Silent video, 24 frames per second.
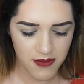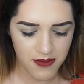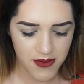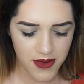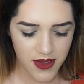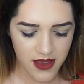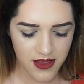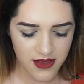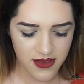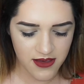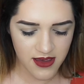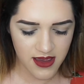
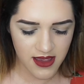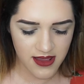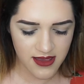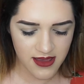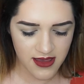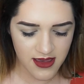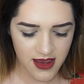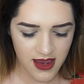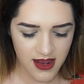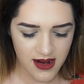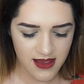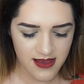because you guys
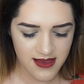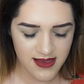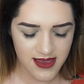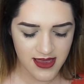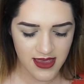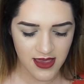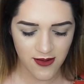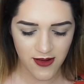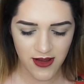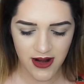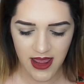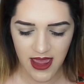can kind of
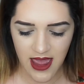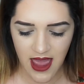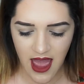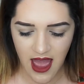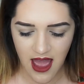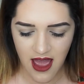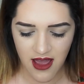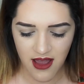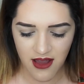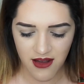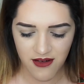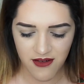see what I
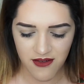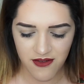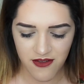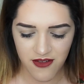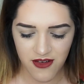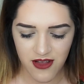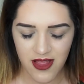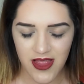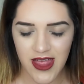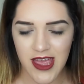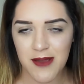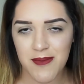have.
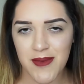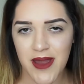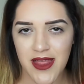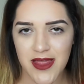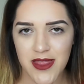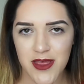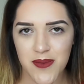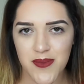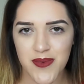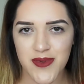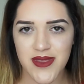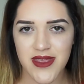Like my
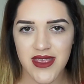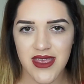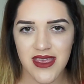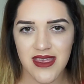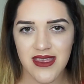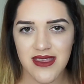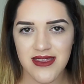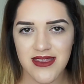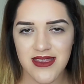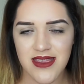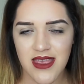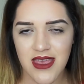lips
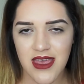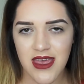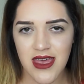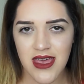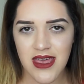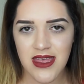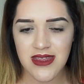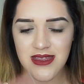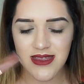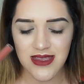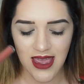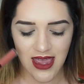is
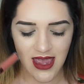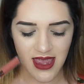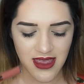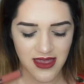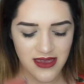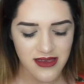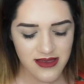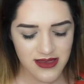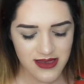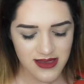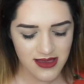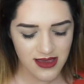
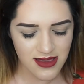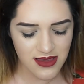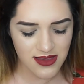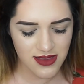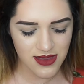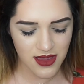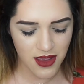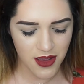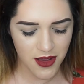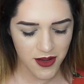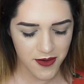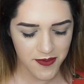dazed,
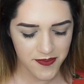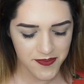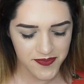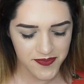so.